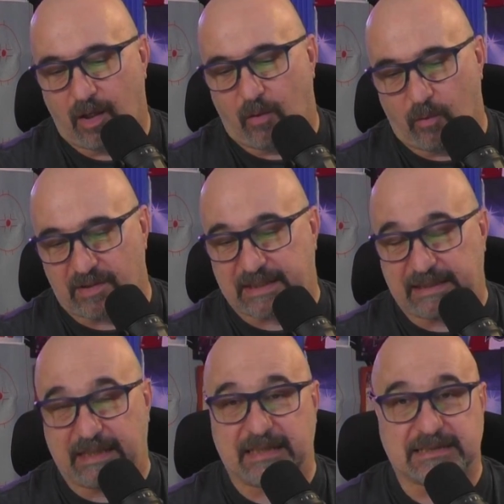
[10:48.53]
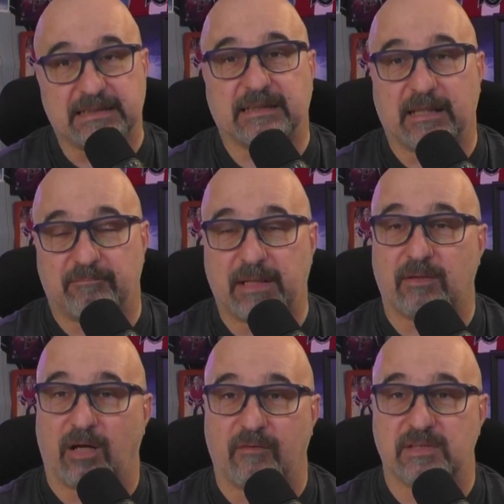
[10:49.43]
Where the Canadiens need to get better,
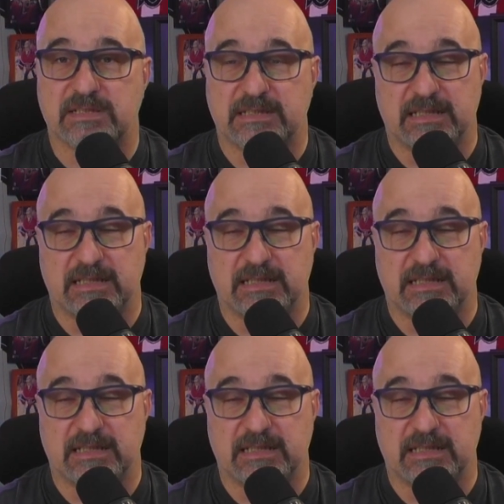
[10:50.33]
obviously,